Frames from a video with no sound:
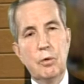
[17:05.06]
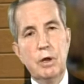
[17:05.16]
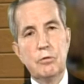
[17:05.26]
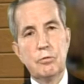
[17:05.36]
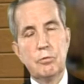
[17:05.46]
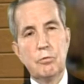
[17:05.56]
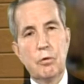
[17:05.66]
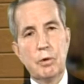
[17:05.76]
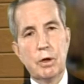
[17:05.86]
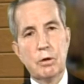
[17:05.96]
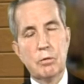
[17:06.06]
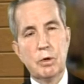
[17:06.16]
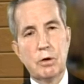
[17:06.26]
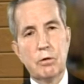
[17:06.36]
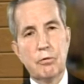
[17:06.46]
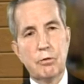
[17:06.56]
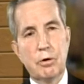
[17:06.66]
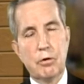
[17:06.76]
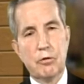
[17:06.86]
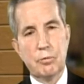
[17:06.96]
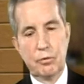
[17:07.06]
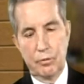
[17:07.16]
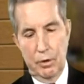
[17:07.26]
weeks when we get a little bit closer to Christmas.